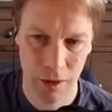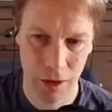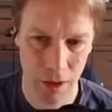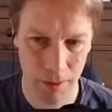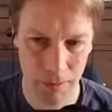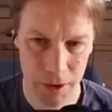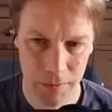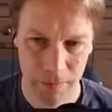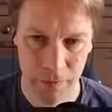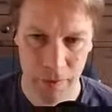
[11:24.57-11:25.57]

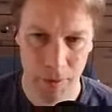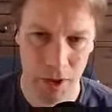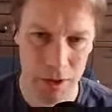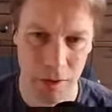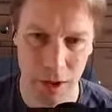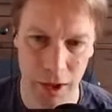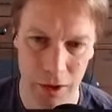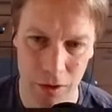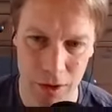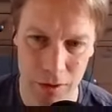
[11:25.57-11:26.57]
But it's okay.
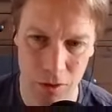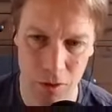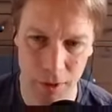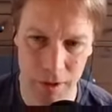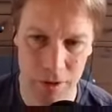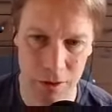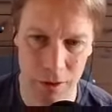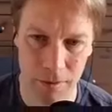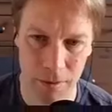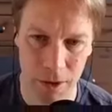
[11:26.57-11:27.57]
It knows how to call methods on
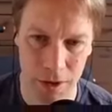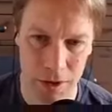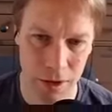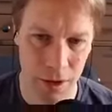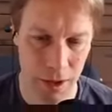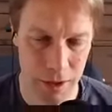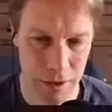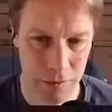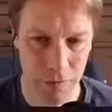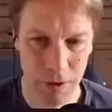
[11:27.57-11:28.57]
them because it has
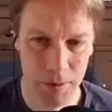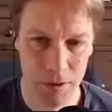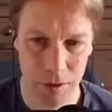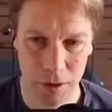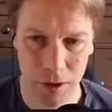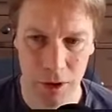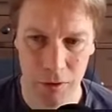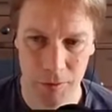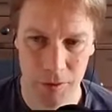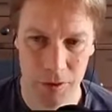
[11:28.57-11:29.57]
this vputter,
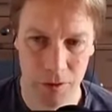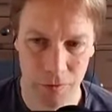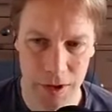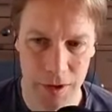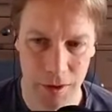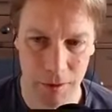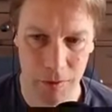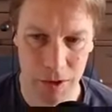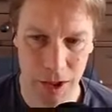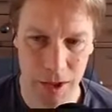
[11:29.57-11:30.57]
which points to a
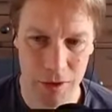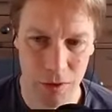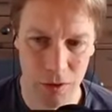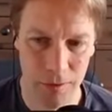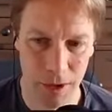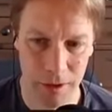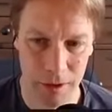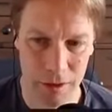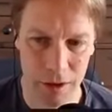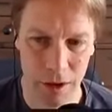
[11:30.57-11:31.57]
vtable, which has all the
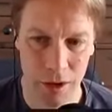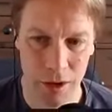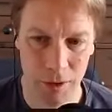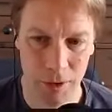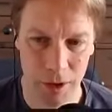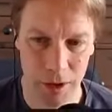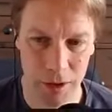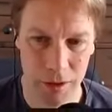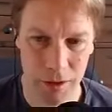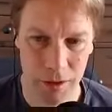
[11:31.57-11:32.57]
methods you might
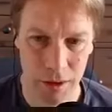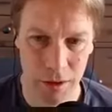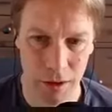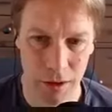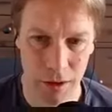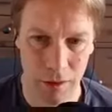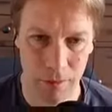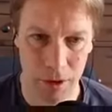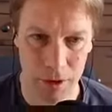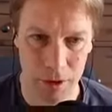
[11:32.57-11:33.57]
need
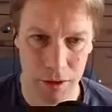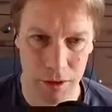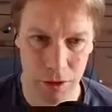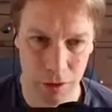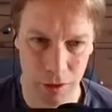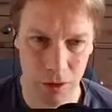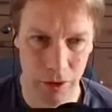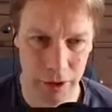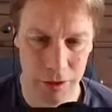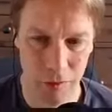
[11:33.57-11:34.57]
to call
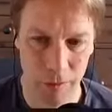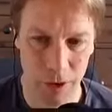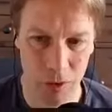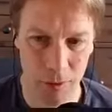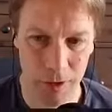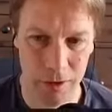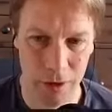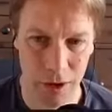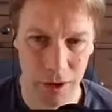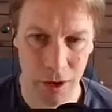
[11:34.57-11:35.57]
on it. So when we call methods
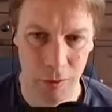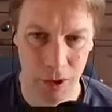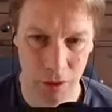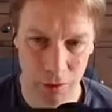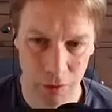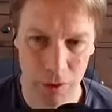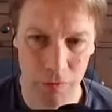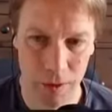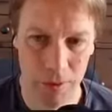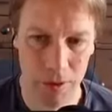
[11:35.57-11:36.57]
on it, we go through
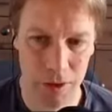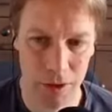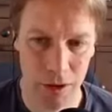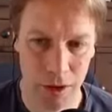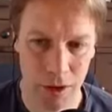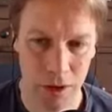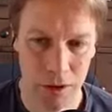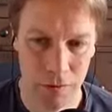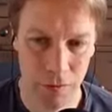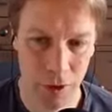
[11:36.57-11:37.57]
the vpointer
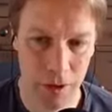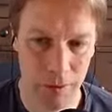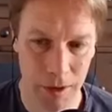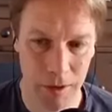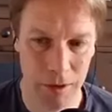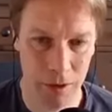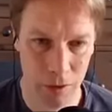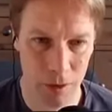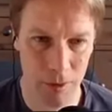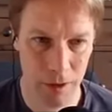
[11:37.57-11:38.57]
to find the method,
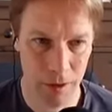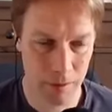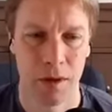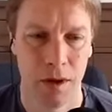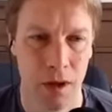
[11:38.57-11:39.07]
call the method.